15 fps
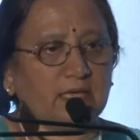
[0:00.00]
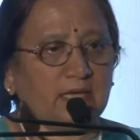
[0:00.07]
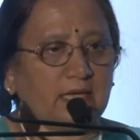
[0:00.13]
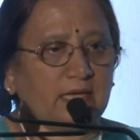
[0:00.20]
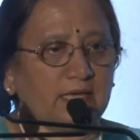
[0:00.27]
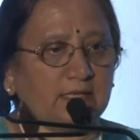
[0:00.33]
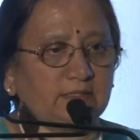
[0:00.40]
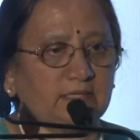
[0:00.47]

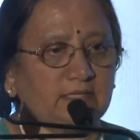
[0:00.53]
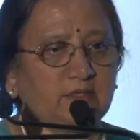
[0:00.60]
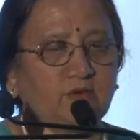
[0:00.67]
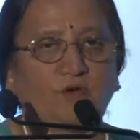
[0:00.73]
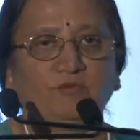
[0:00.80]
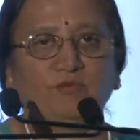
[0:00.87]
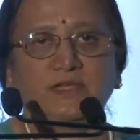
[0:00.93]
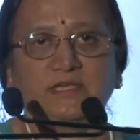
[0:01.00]
And then
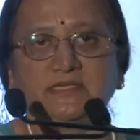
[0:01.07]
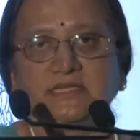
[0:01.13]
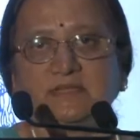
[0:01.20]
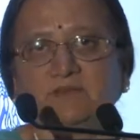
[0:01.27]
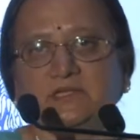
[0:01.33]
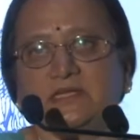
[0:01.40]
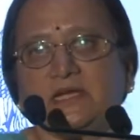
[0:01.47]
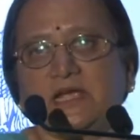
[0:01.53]
obviously
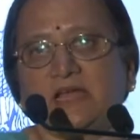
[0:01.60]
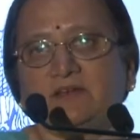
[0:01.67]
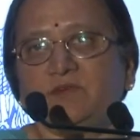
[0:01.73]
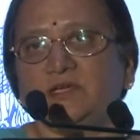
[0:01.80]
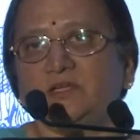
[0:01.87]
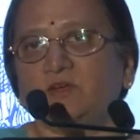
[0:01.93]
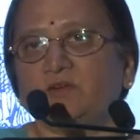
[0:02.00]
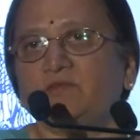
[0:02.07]
with the
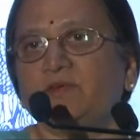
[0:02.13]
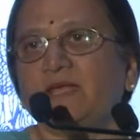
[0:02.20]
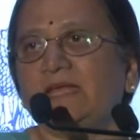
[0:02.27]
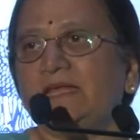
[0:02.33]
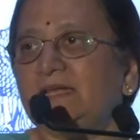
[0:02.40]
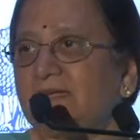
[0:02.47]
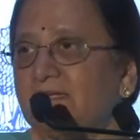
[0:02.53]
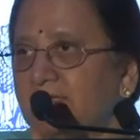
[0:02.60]
advent of
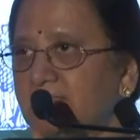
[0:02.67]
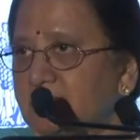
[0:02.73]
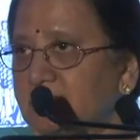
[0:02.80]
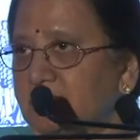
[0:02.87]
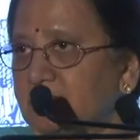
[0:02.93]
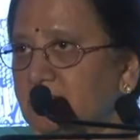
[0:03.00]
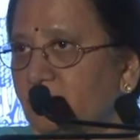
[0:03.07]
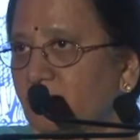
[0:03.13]

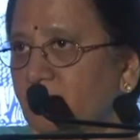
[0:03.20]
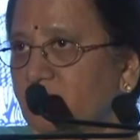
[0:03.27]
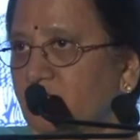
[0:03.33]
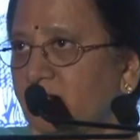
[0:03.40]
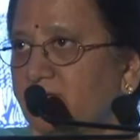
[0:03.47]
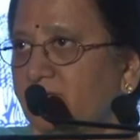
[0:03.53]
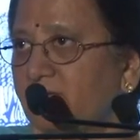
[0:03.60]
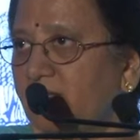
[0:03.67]
LEDs, which
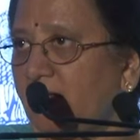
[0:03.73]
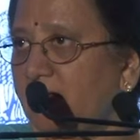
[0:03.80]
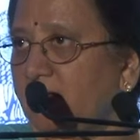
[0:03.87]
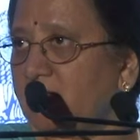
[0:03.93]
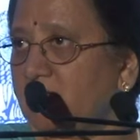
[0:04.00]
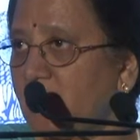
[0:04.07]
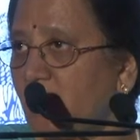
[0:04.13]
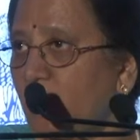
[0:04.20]
are there
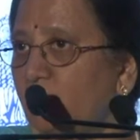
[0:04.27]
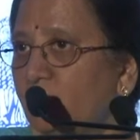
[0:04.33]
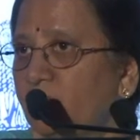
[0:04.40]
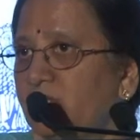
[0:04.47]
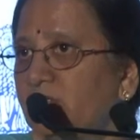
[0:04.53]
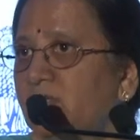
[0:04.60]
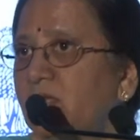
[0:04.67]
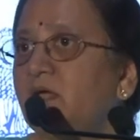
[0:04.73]
now
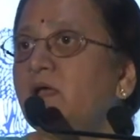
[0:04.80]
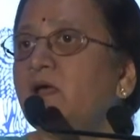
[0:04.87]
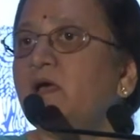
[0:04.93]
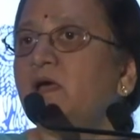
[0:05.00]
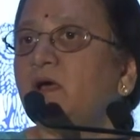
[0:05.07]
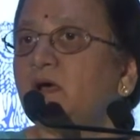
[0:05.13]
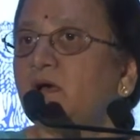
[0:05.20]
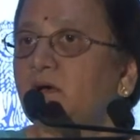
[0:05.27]
in
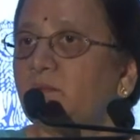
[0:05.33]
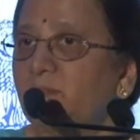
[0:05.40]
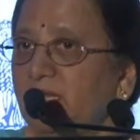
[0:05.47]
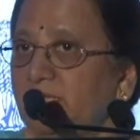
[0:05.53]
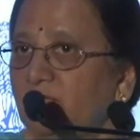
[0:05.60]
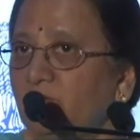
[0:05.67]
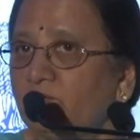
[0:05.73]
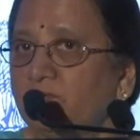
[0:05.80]

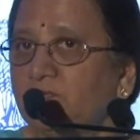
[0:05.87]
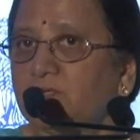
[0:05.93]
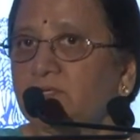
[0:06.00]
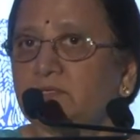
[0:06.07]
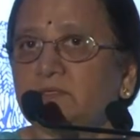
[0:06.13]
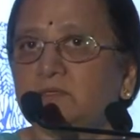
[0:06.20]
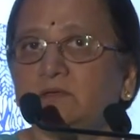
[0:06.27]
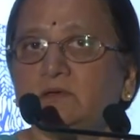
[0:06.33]
many of
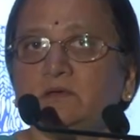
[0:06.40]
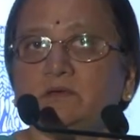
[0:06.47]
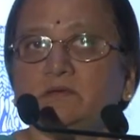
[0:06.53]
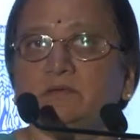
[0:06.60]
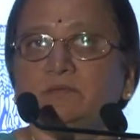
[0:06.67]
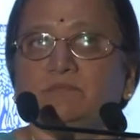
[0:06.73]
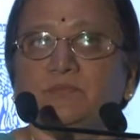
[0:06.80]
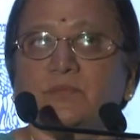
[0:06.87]

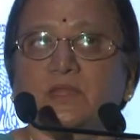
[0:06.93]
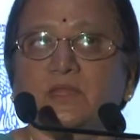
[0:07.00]
the